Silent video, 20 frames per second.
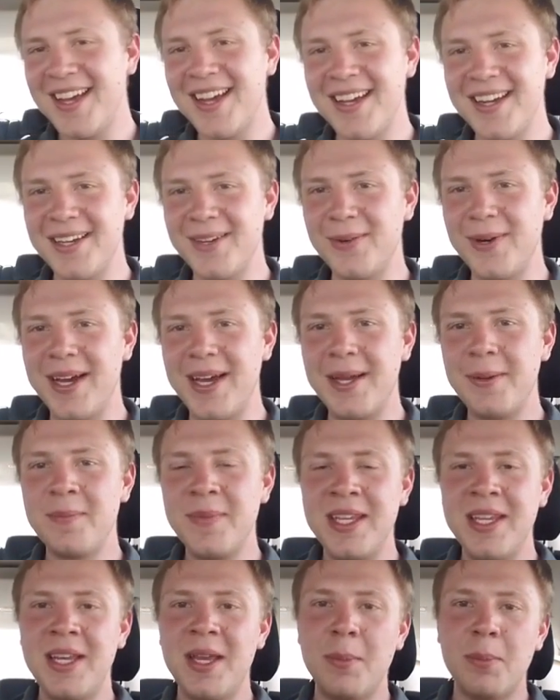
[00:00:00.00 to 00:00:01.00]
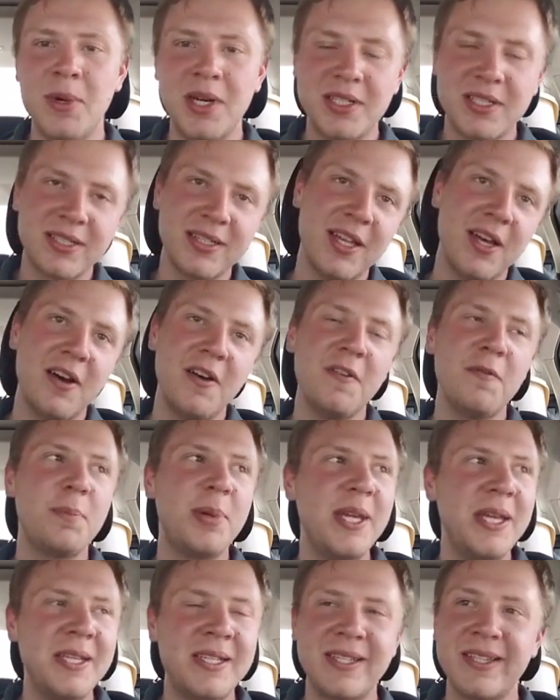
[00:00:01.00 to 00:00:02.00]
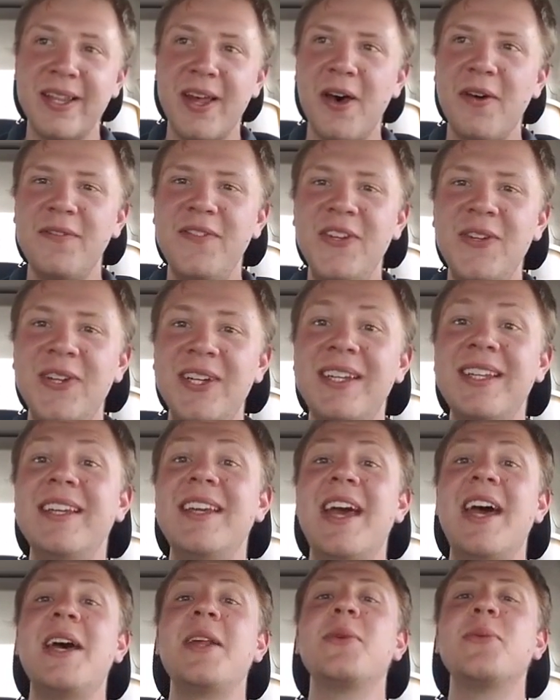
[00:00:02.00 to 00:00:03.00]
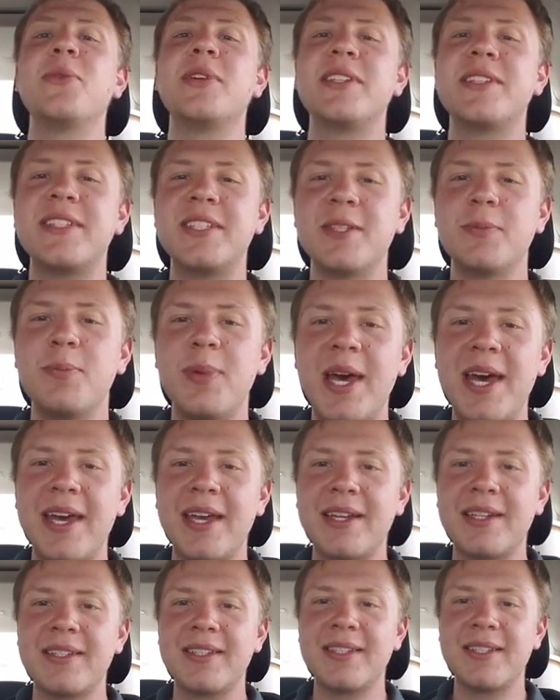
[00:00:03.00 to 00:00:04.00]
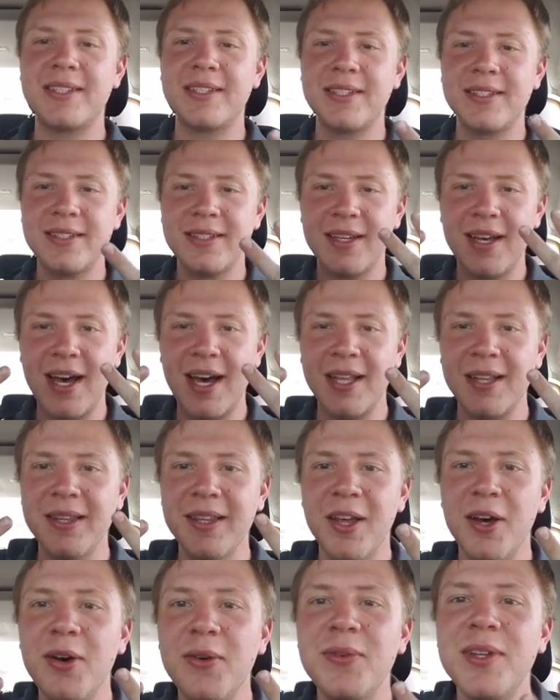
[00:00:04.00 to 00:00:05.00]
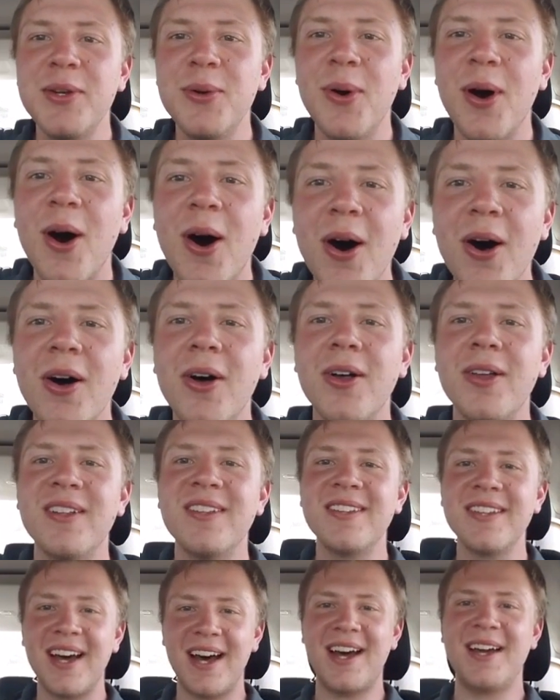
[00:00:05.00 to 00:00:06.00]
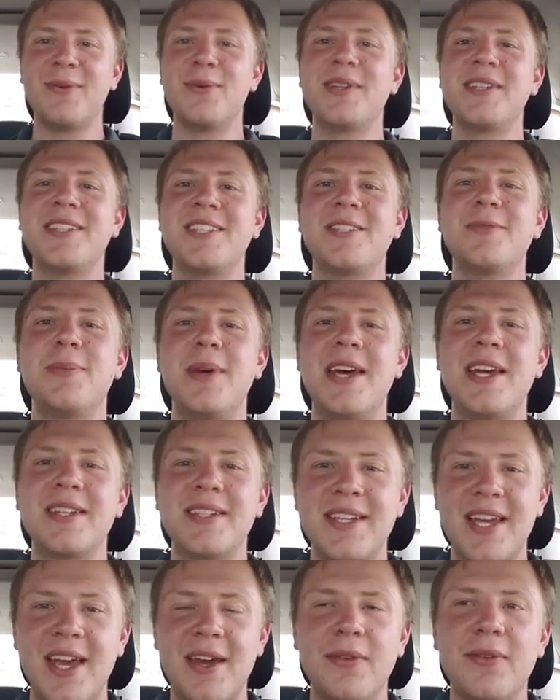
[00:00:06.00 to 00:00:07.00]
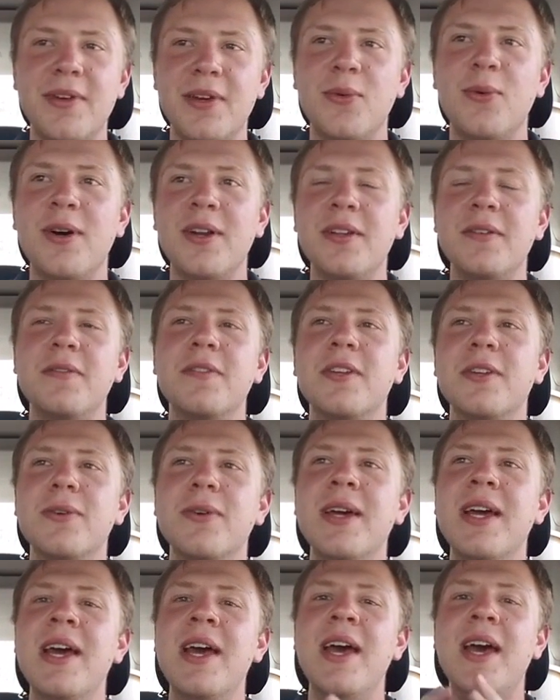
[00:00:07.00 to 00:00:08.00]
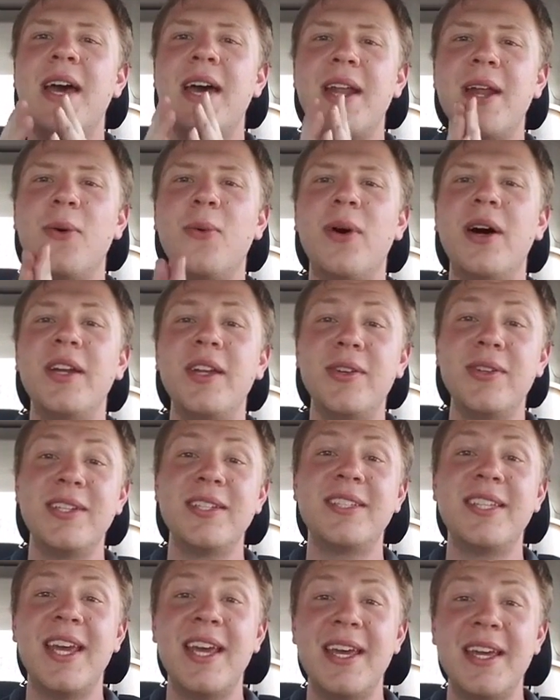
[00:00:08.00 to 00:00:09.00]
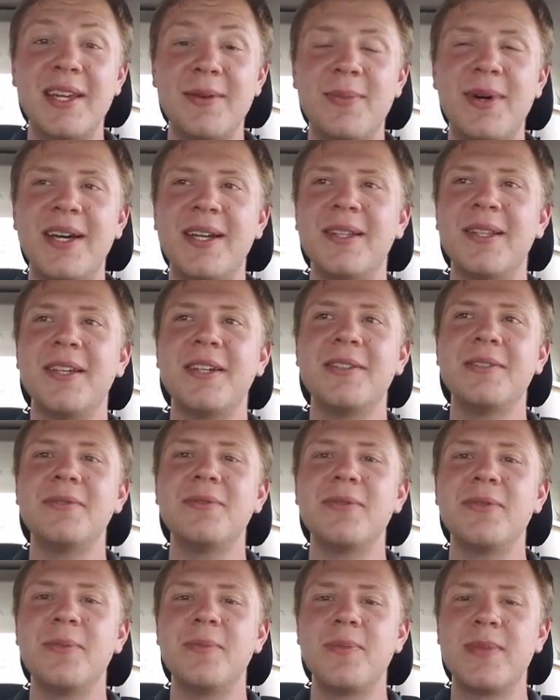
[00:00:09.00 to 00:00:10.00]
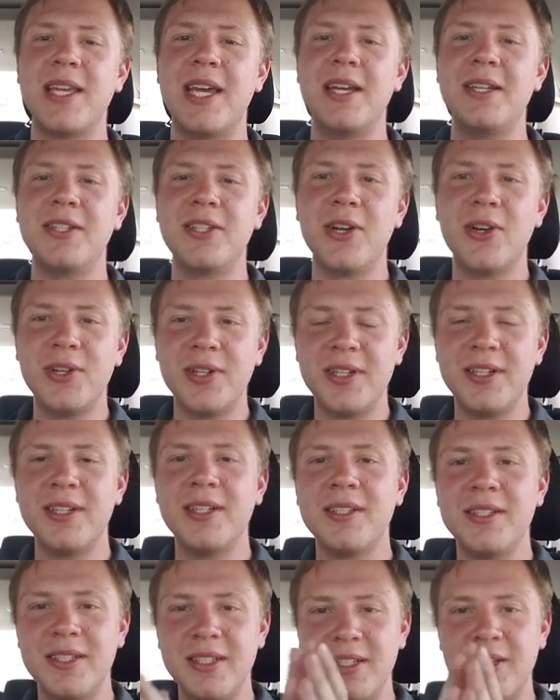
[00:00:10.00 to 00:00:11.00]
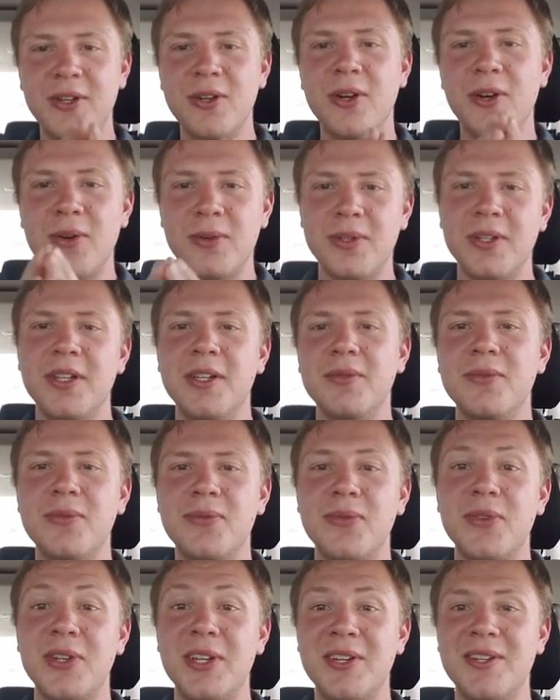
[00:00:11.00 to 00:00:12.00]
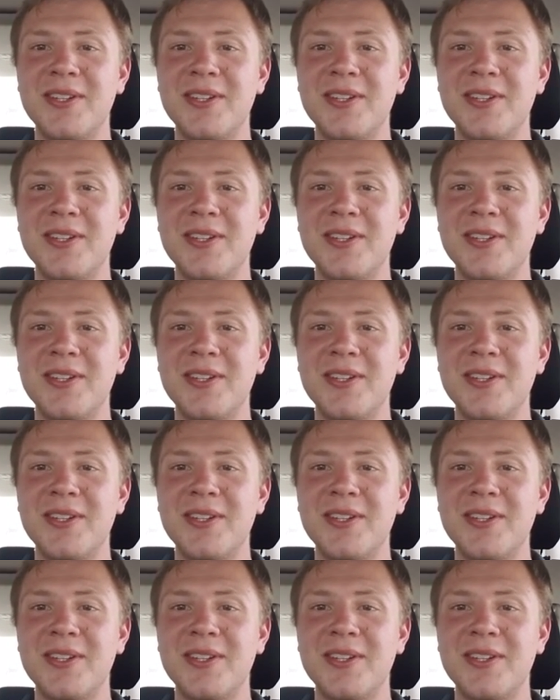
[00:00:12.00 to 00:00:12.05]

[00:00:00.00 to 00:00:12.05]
Anyway, much love, peace, love, unity, and respect. I love you all. I respect every one of you, and I want you to take my love and turn it into your own love for